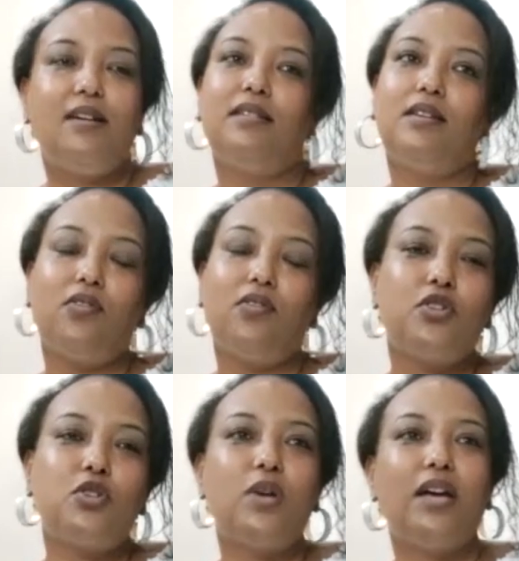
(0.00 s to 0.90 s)
And of
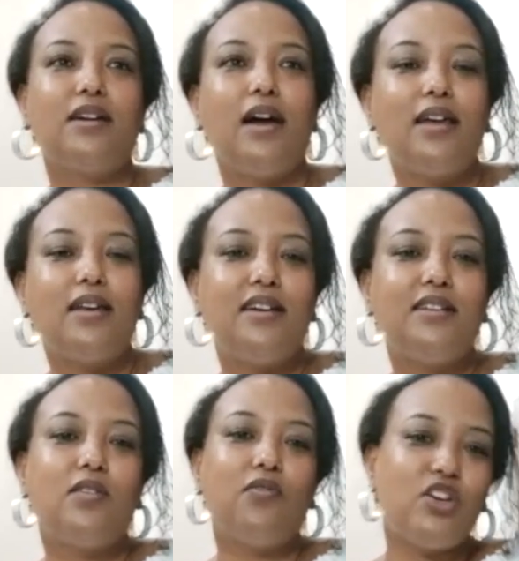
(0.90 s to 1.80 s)
course, we had gala night
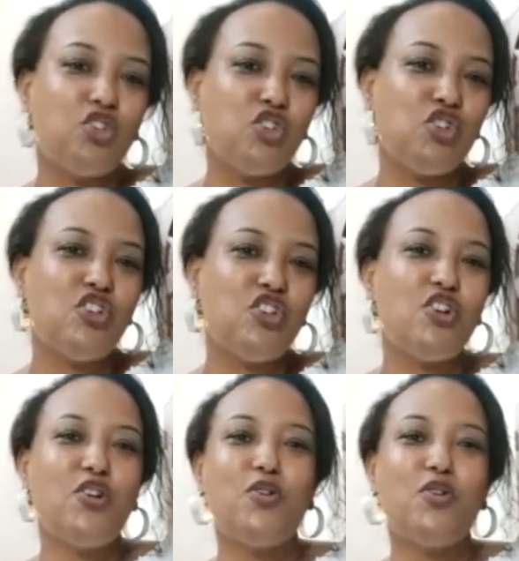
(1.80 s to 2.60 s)
and fashion show,